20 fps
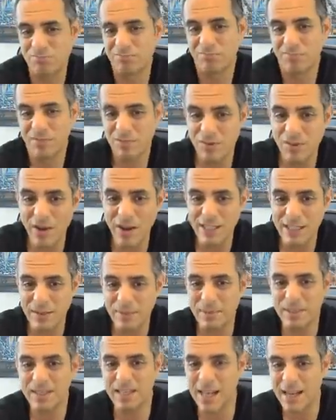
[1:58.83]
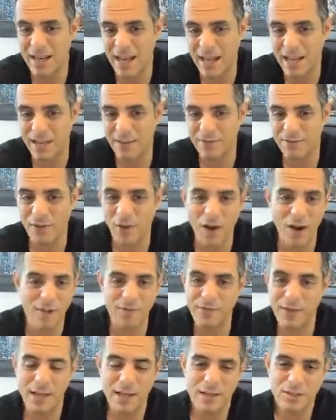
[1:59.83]
90%,
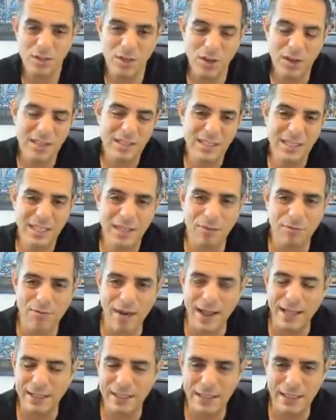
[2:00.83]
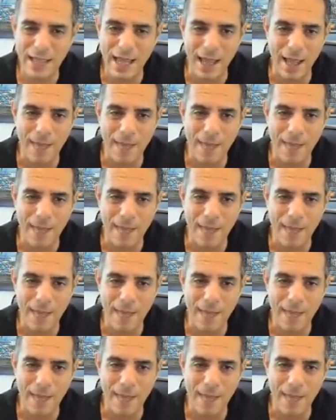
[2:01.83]
85%. So you can see the rates there.